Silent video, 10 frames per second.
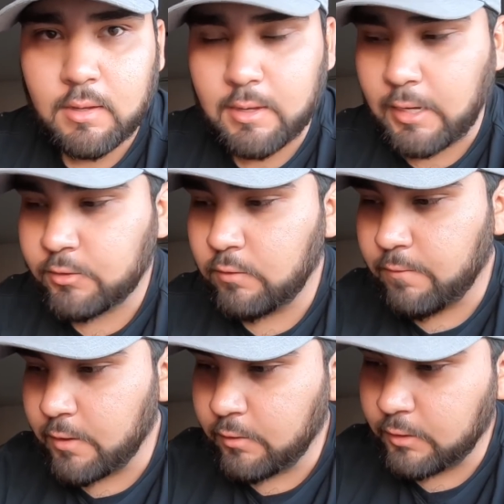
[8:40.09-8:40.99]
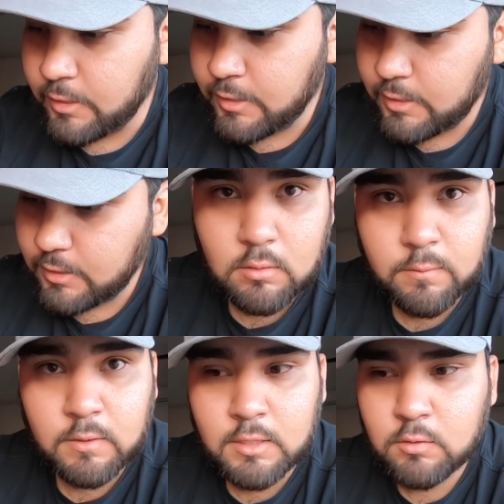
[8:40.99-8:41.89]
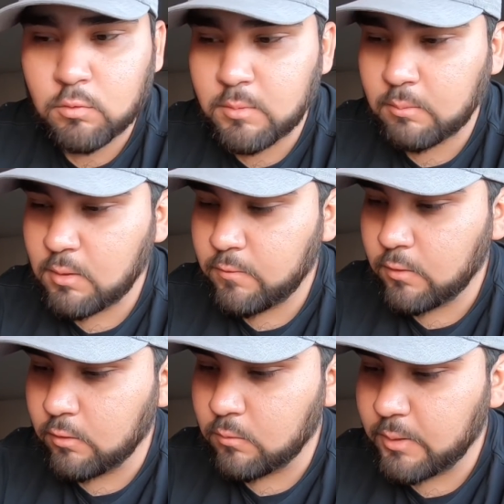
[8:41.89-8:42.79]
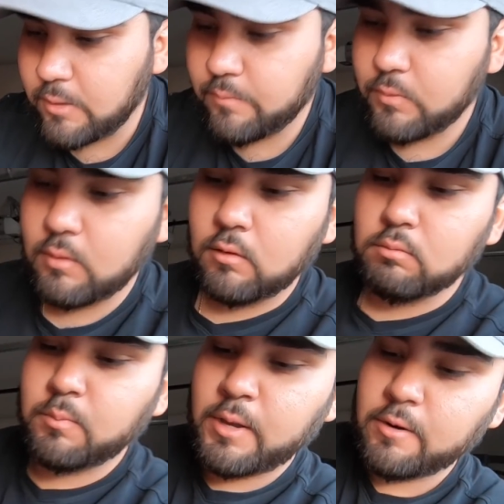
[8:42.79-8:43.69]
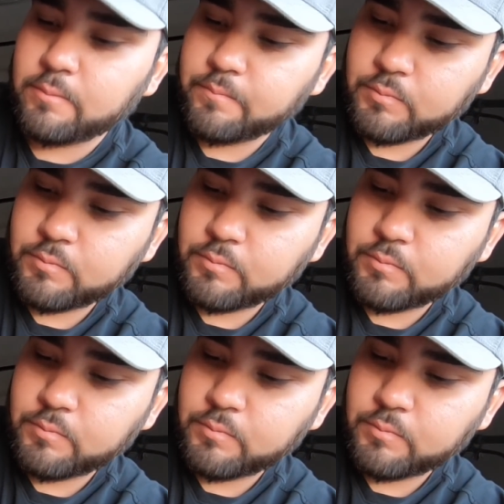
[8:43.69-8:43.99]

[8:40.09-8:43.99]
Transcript: I actually finally did it. Hopefully this will make me feel a little bit better.